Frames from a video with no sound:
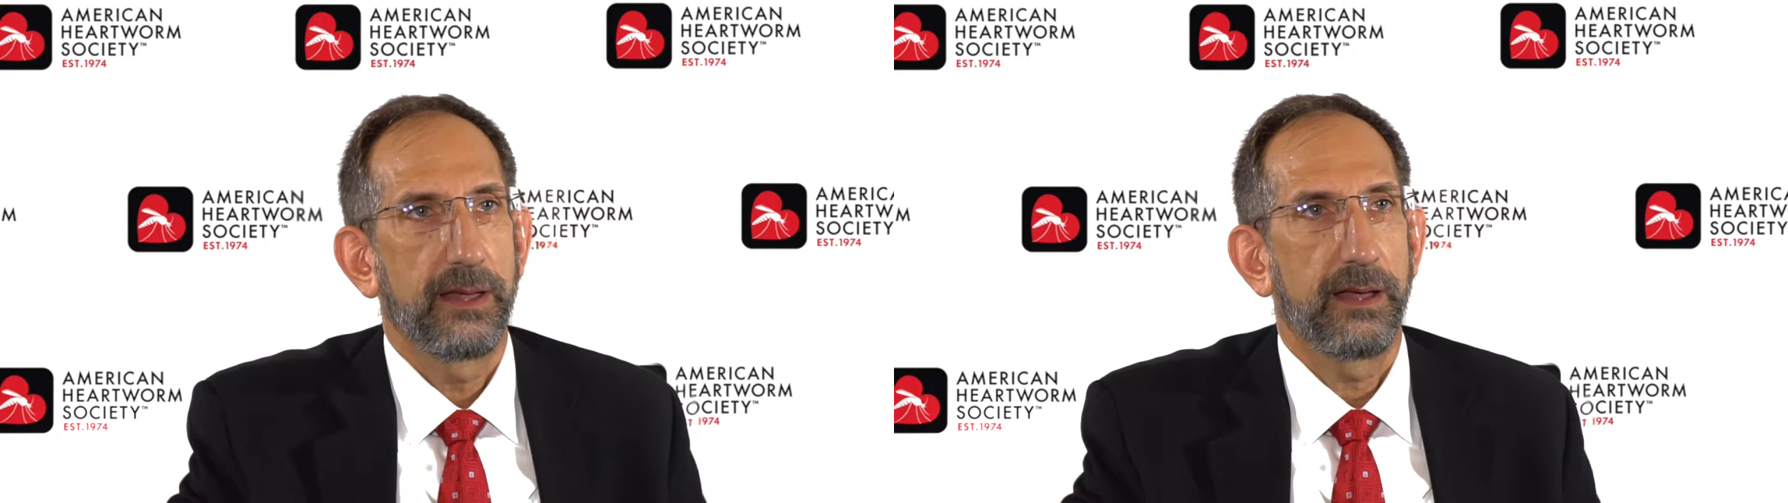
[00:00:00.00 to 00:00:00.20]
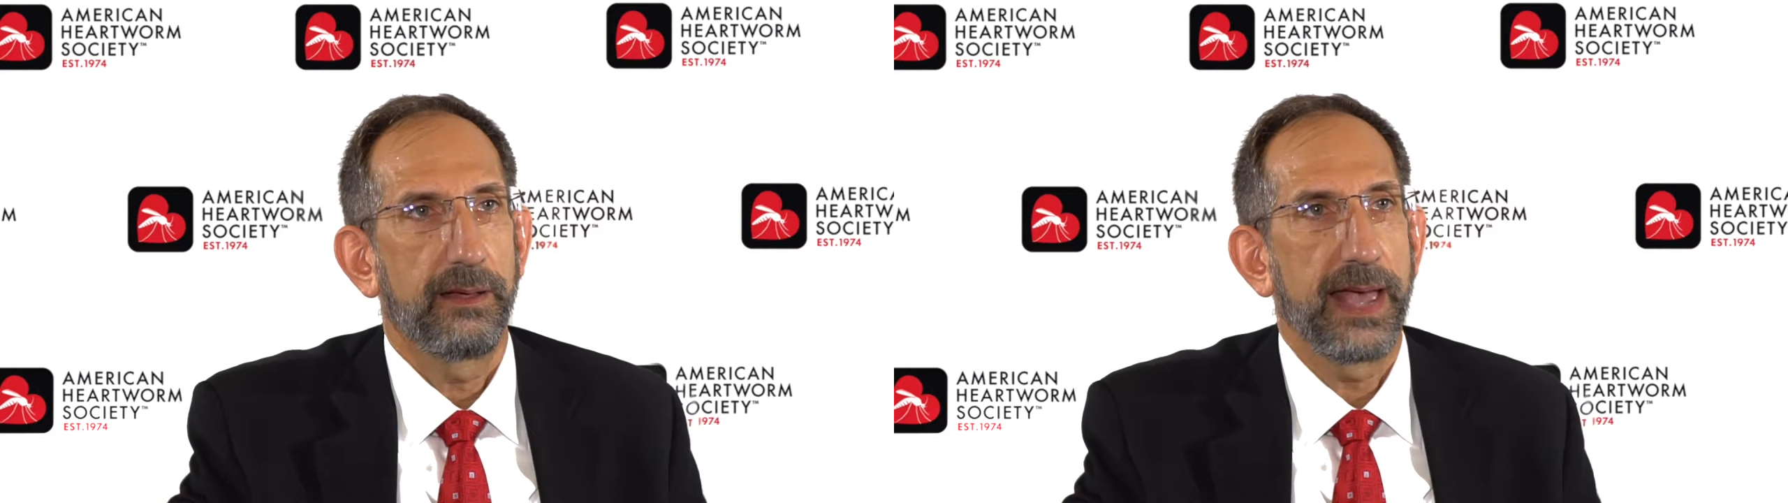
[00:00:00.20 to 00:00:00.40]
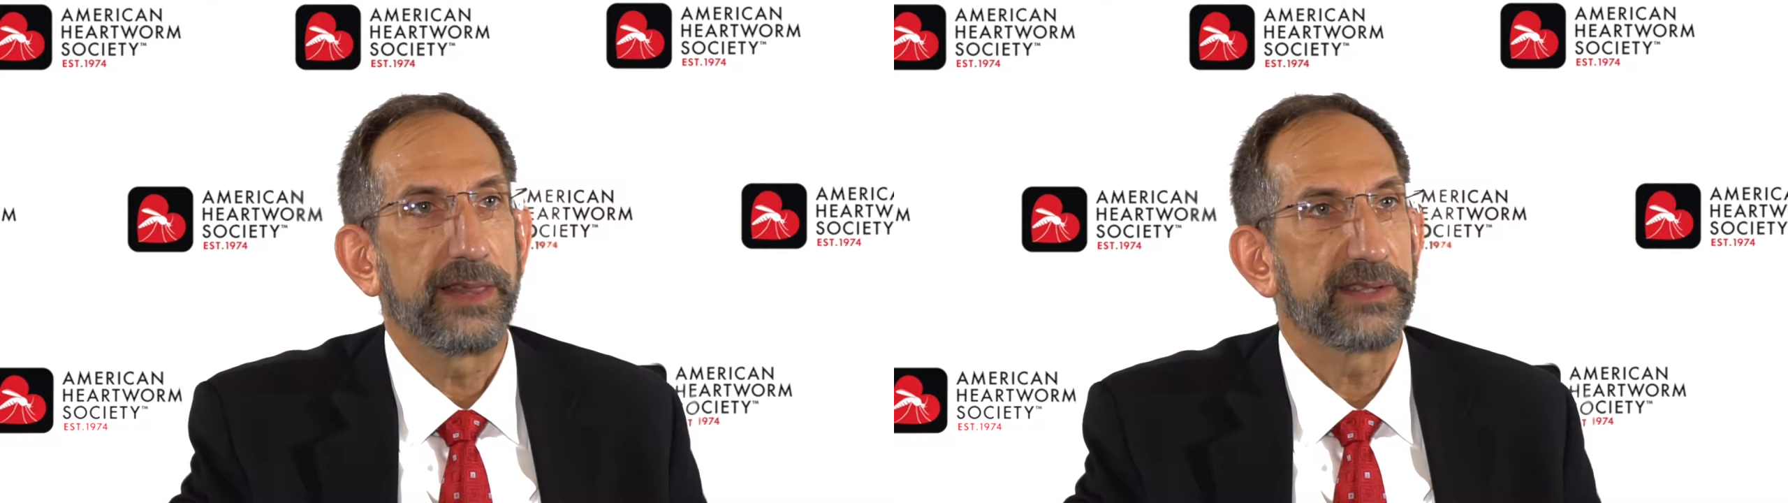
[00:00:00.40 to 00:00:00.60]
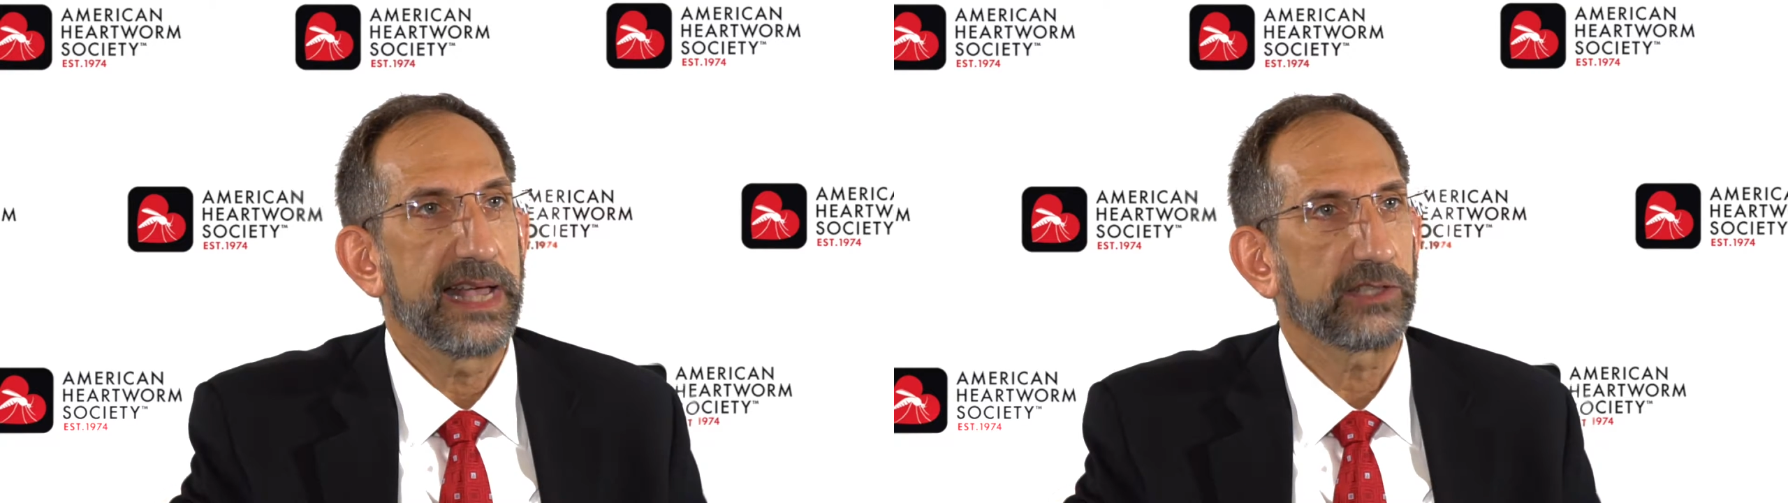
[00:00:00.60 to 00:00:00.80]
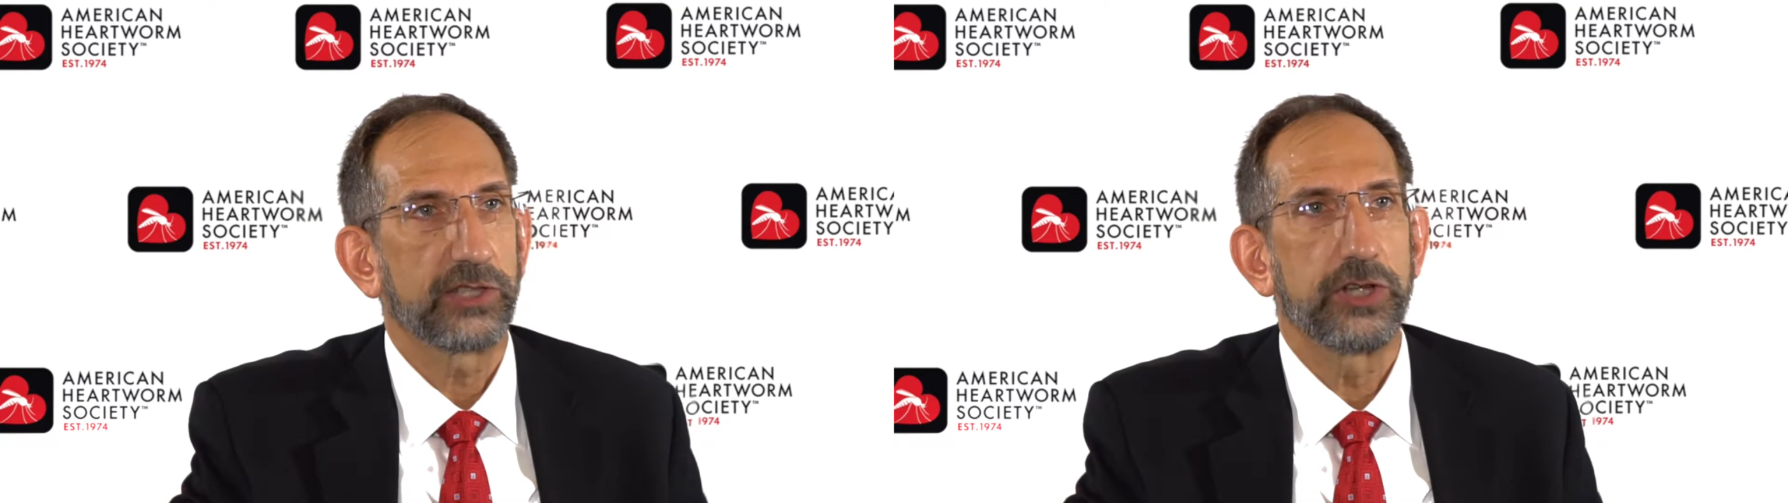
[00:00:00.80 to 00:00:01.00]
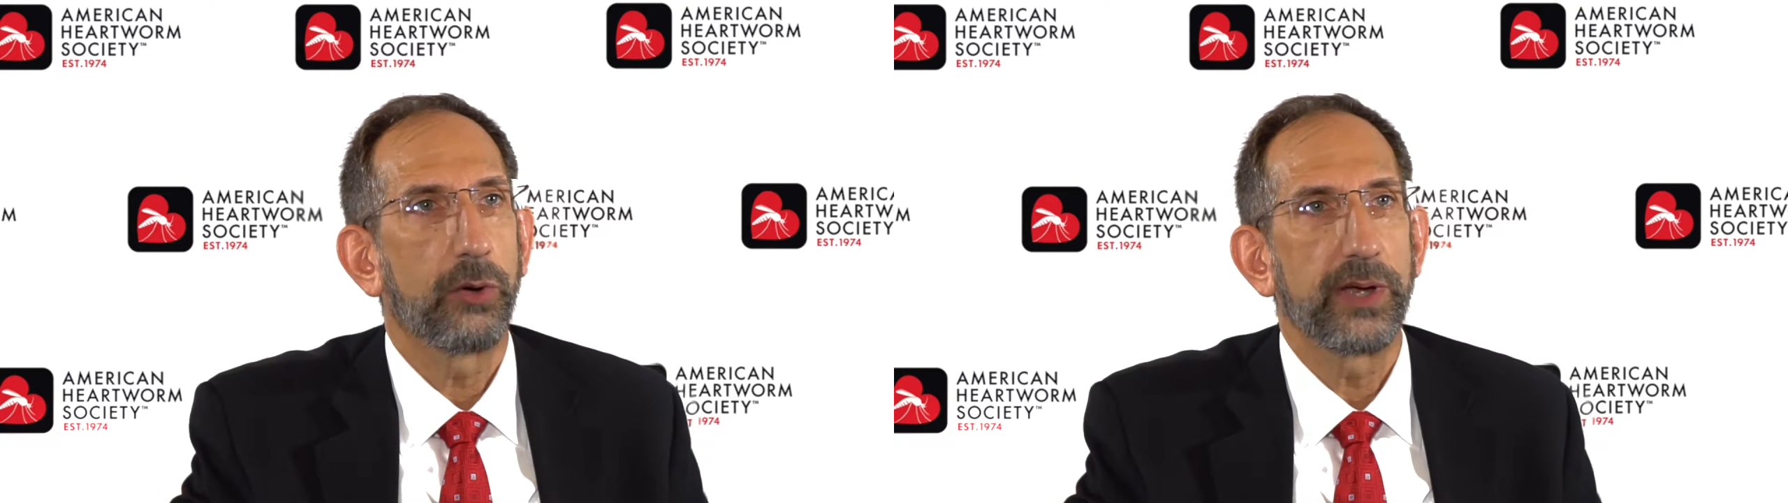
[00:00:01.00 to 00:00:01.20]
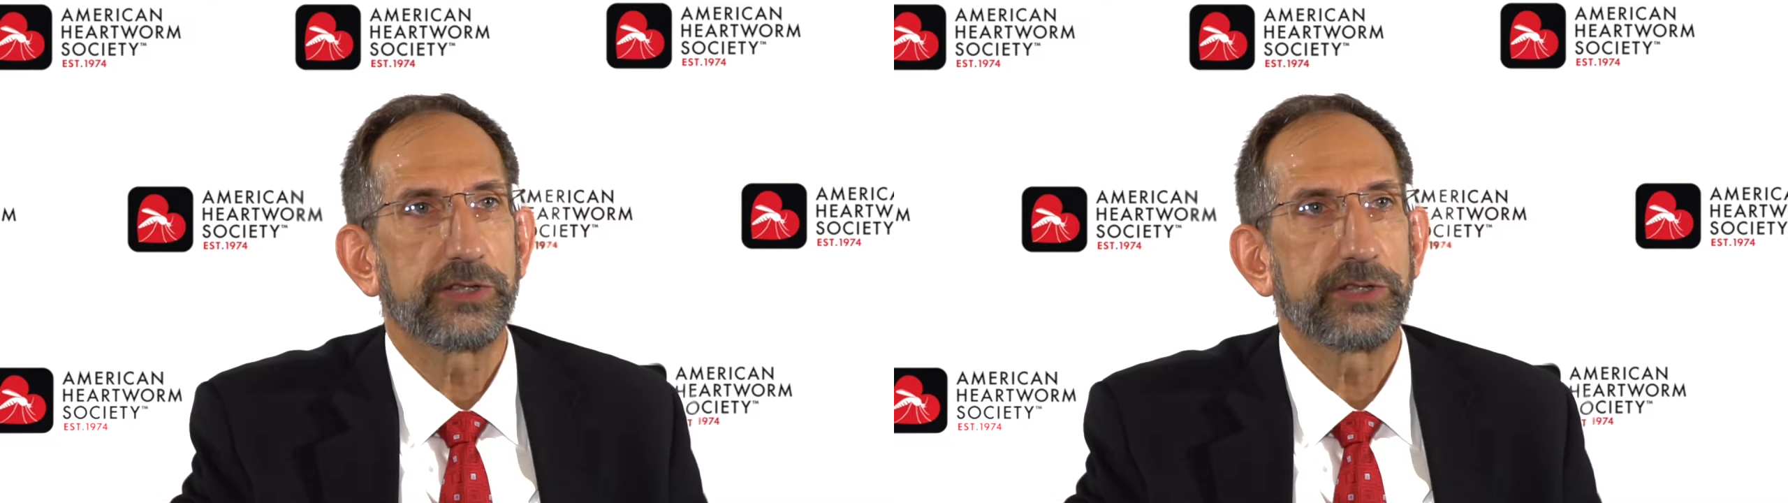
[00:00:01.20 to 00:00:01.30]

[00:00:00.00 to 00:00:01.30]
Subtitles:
And there's actually no way